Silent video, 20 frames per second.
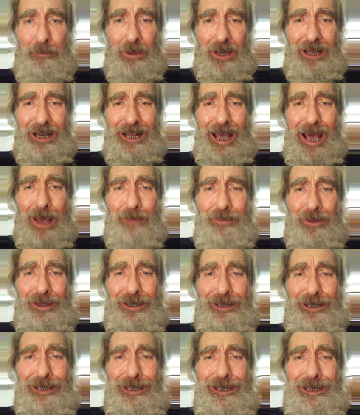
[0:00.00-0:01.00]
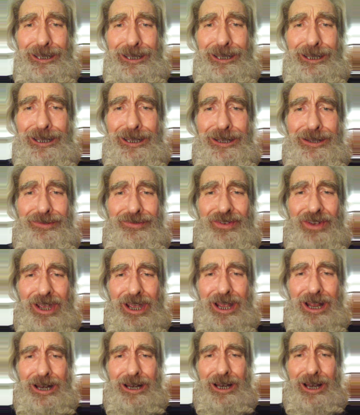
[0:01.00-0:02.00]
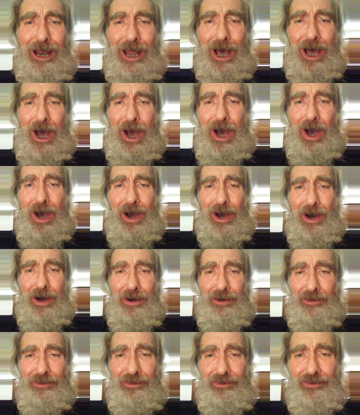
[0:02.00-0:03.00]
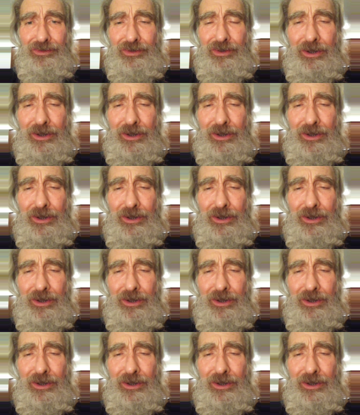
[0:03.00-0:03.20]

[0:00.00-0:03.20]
but I believe in love.